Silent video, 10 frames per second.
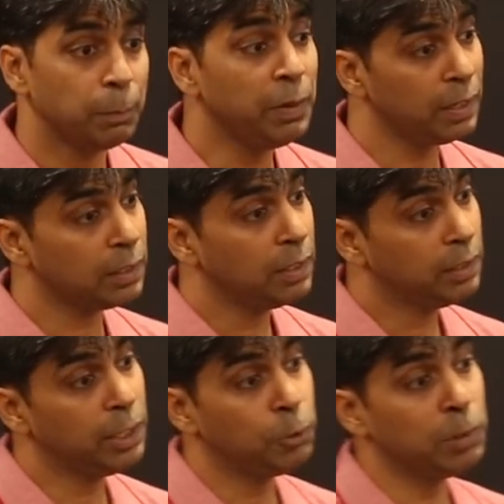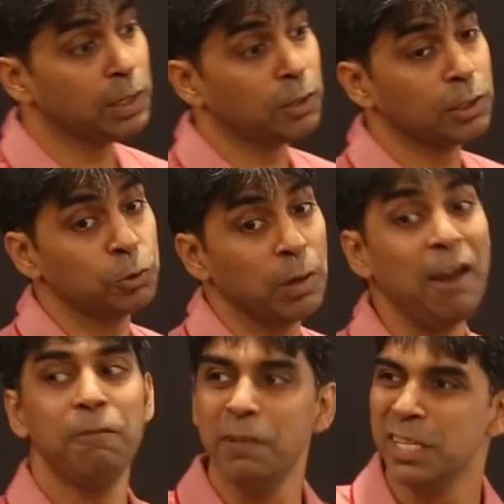but they do it across to
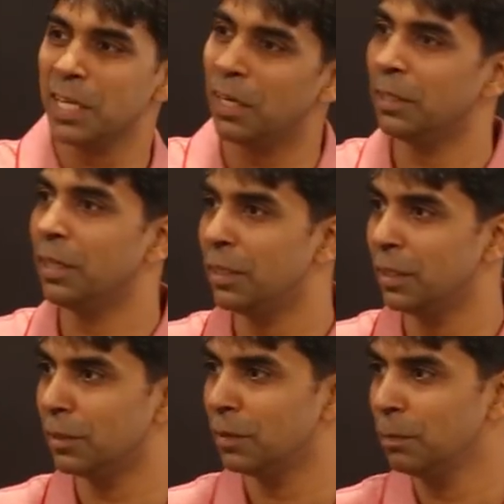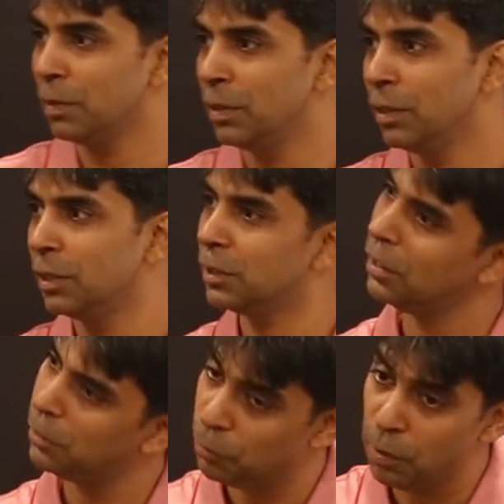every seller there is.
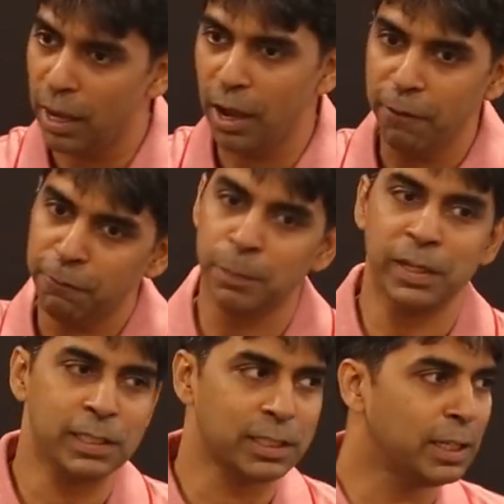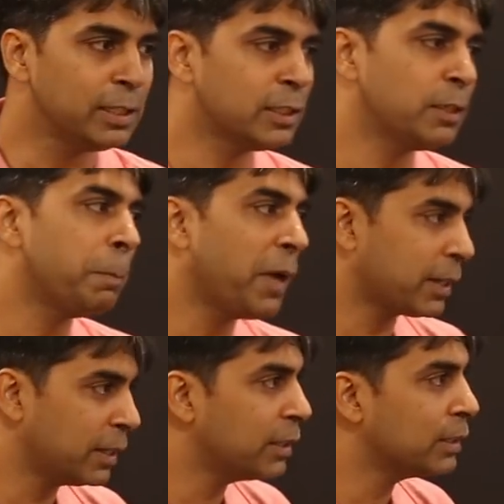So everybody's sales is
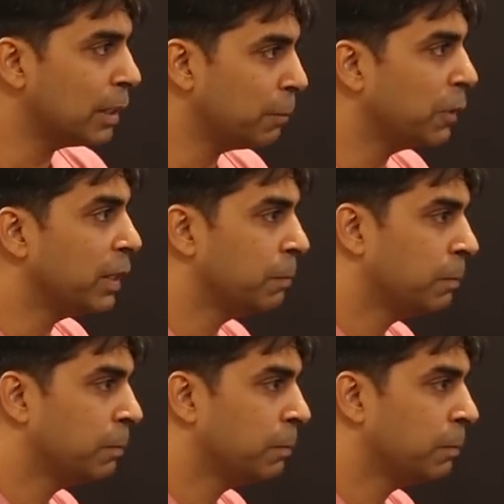impacted the same way.